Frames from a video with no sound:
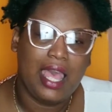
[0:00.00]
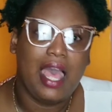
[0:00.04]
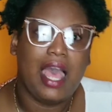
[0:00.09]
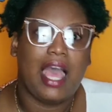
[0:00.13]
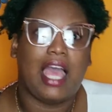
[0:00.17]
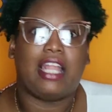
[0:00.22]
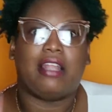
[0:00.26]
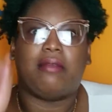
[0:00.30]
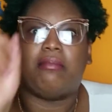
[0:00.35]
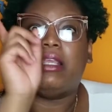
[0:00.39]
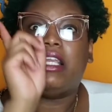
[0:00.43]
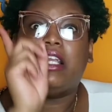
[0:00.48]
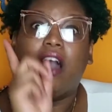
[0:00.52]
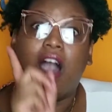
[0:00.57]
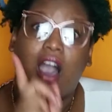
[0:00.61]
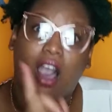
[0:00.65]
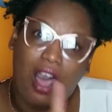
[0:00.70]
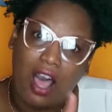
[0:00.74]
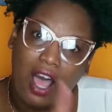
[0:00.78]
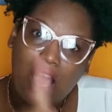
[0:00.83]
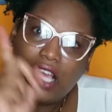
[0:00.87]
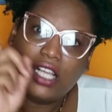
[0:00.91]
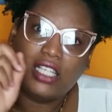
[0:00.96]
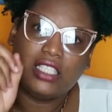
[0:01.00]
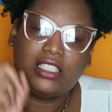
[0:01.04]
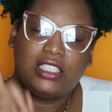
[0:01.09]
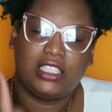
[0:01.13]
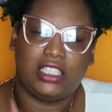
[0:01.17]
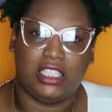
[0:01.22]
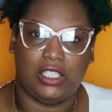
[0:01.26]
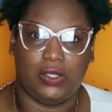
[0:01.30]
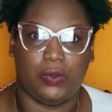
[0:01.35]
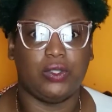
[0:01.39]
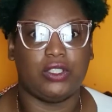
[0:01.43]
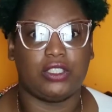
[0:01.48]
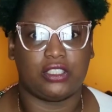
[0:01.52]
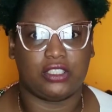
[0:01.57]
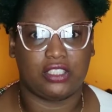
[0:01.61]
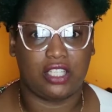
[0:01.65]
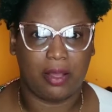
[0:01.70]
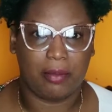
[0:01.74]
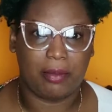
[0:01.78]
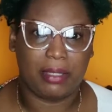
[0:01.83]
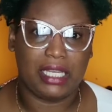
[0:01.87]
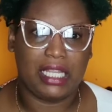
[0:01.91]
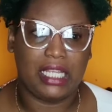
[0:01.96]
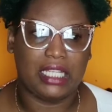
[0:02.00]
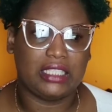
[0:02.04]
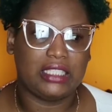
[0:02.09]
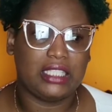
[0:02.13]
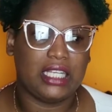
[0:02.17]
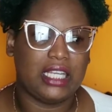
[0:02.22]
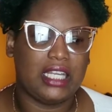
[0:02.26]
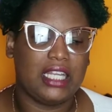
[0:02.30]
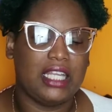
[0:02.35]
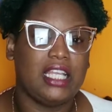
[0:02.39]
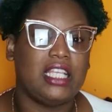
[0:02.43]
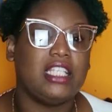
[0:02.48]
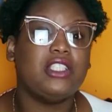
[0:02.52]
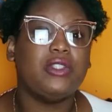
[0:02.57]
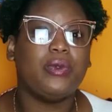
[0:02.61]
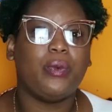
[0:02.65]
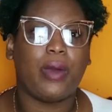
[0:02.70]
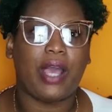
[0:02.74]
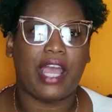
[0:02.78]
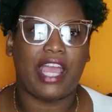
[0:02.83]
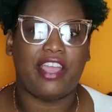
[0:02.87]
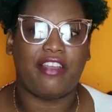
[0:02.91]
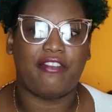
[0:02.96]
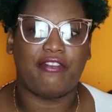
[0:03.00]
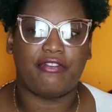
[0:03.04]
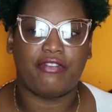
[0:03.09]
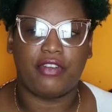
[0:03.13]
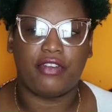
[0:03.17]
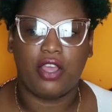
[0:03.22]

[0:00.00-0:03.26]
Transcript: And because he was nominated, his wife